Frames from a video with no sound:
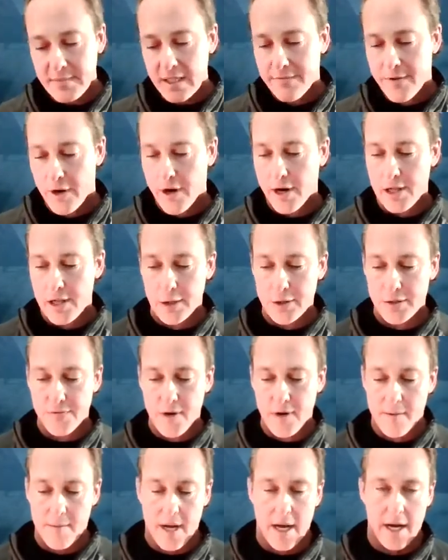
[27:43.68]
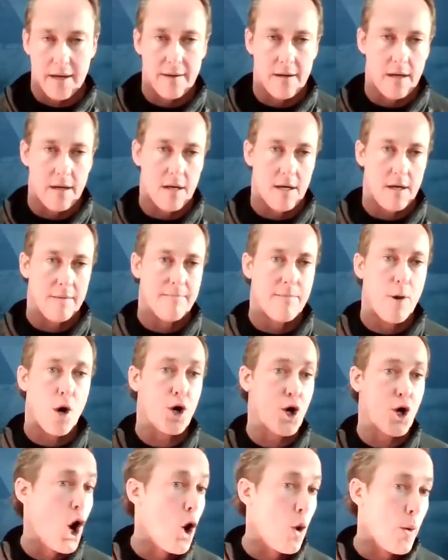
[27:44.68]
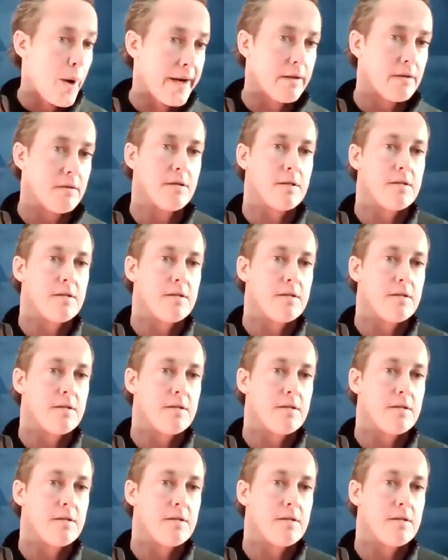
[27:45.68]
very close friend of mine, Mark Owen,